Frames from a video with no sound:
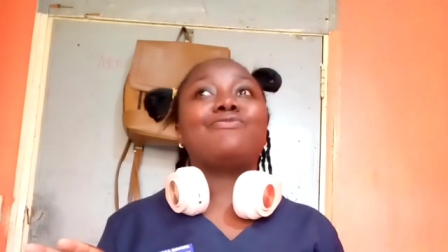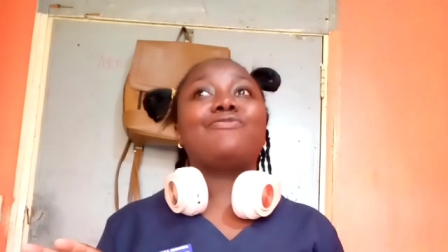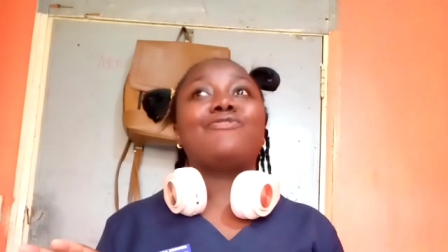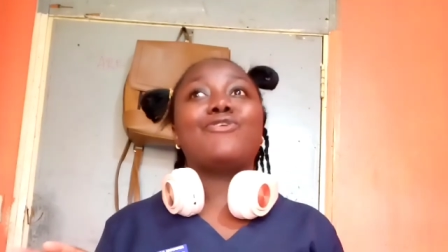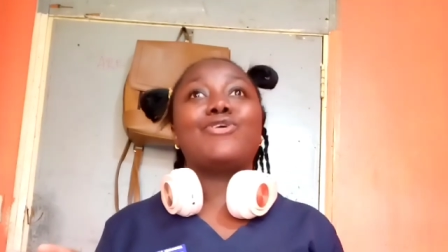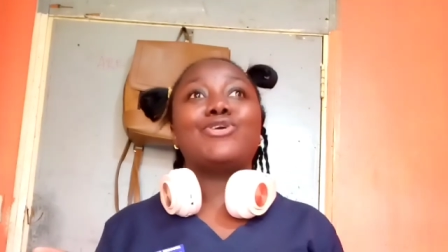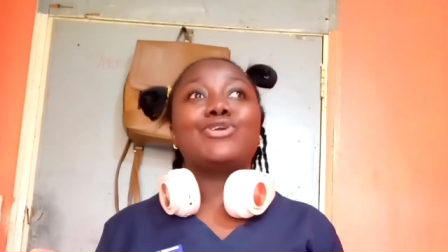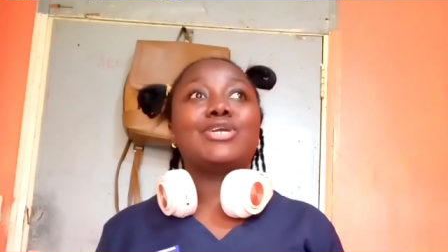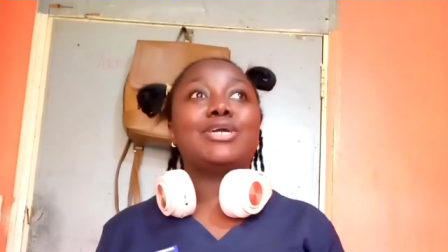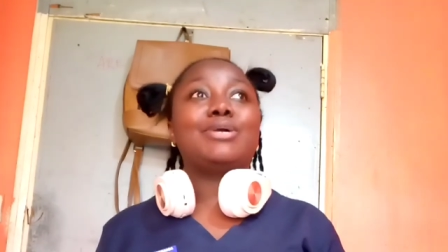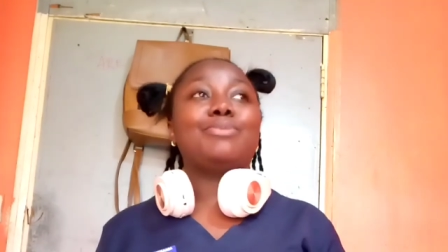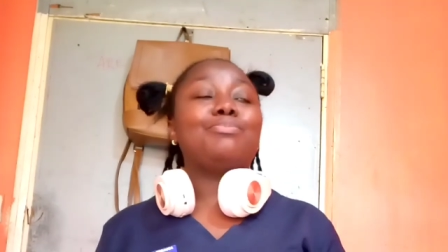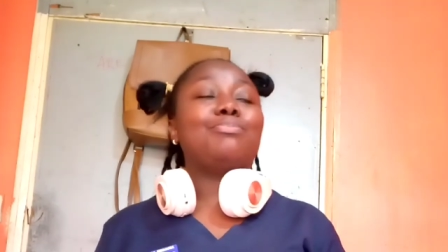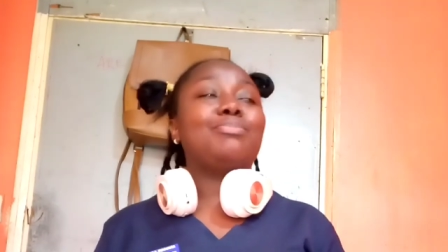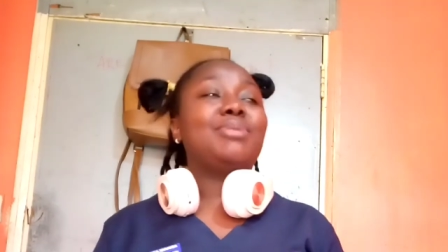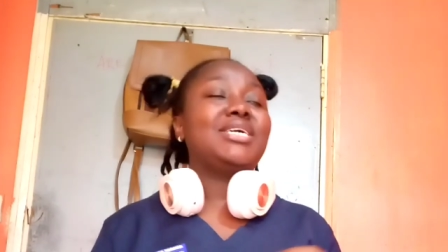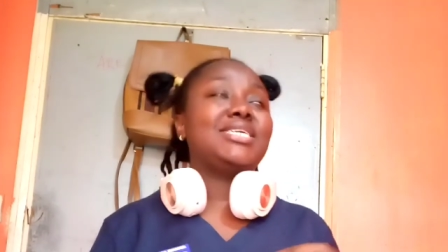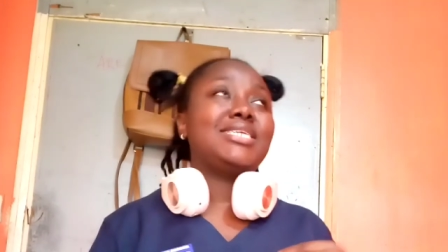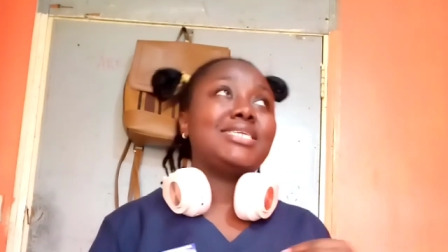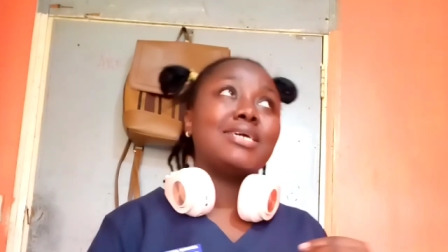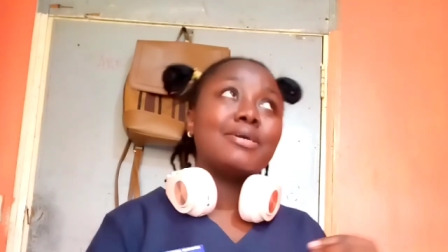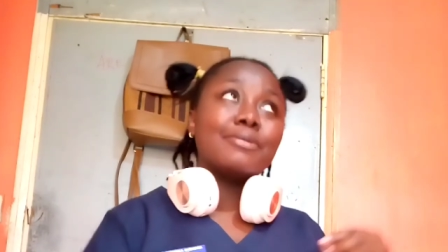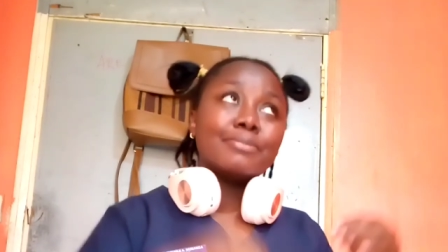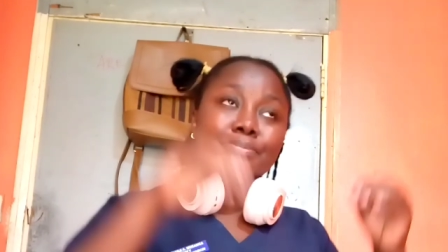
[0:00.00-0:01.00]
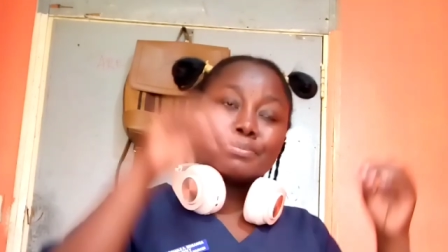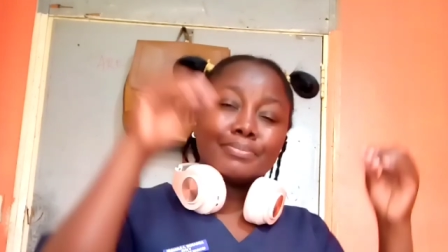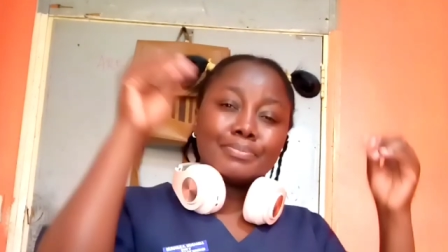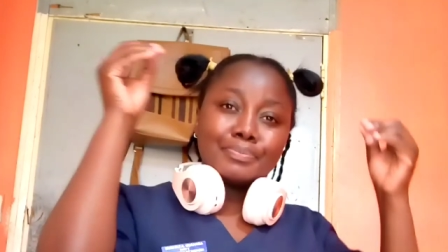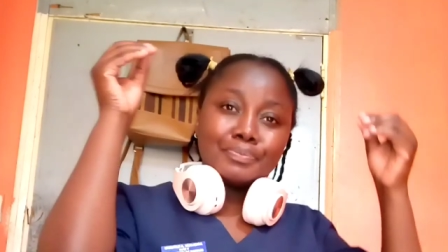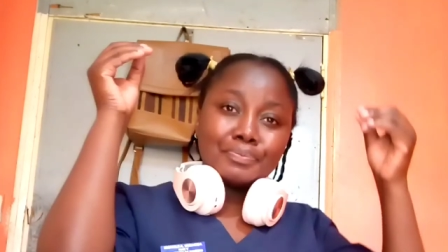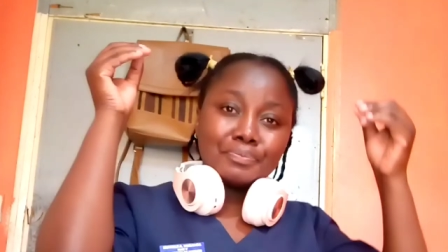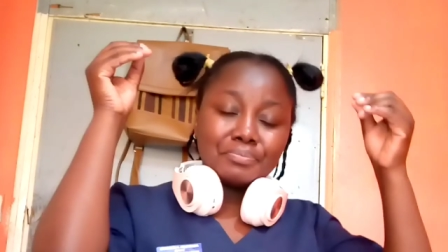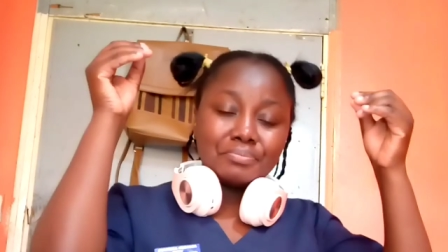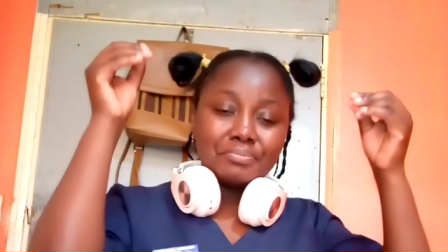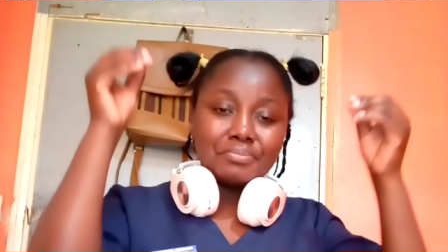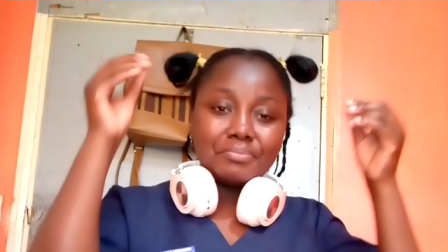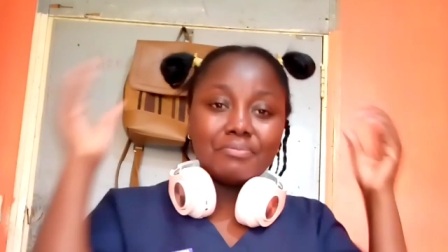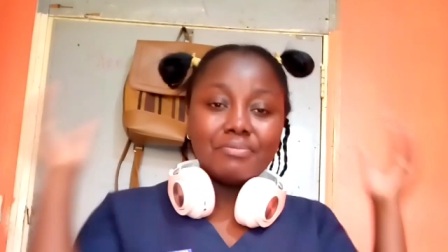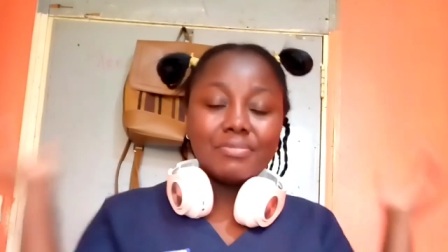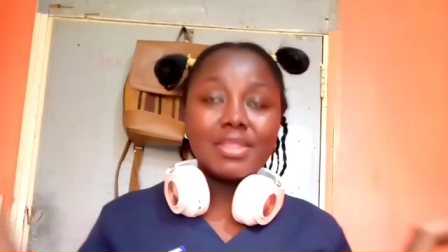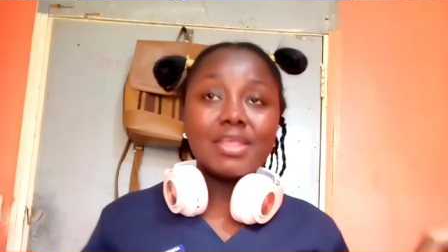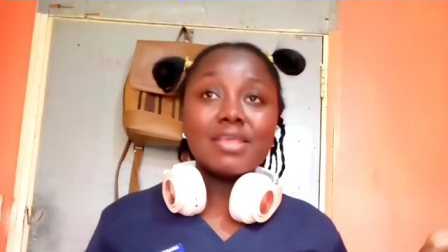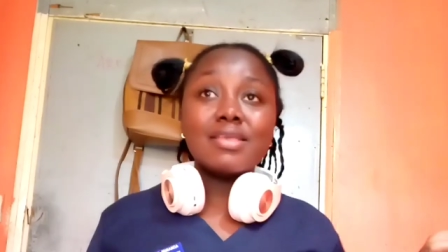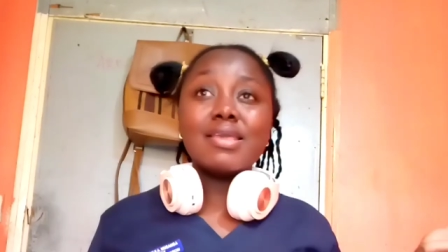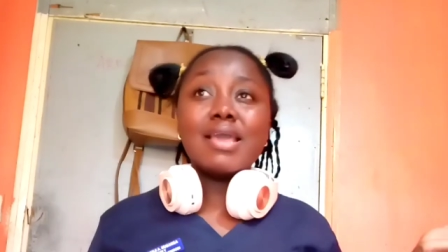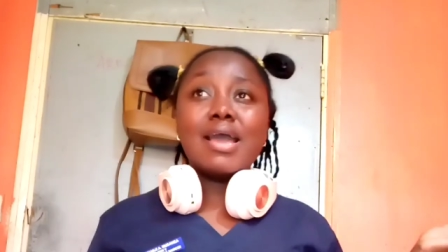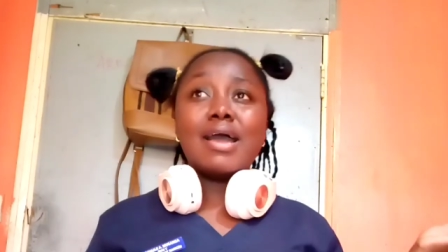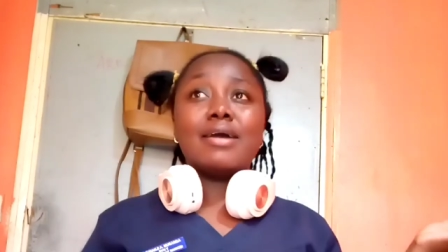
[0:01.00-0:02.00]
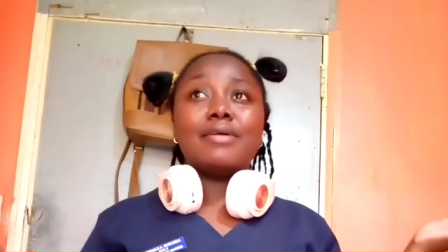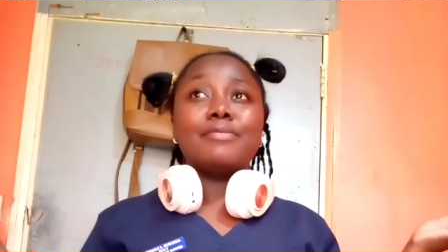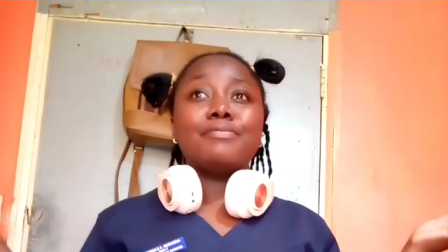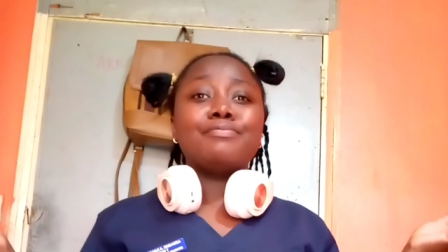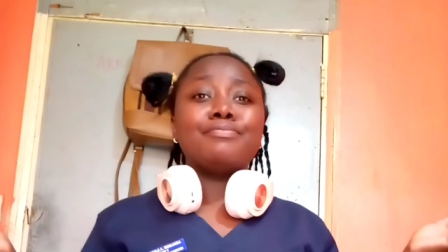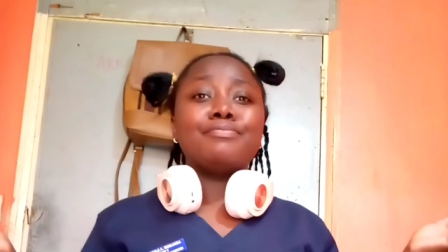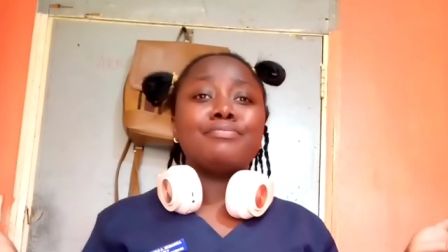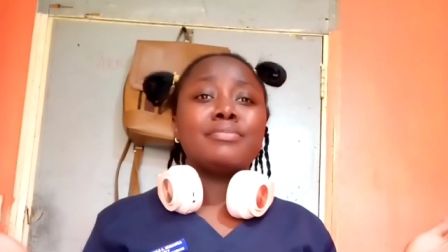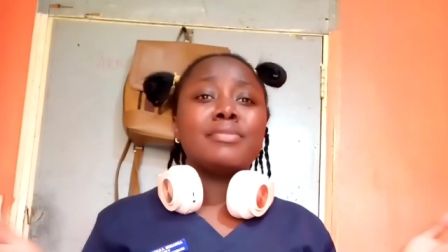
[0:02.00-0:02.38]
forum, but yeah,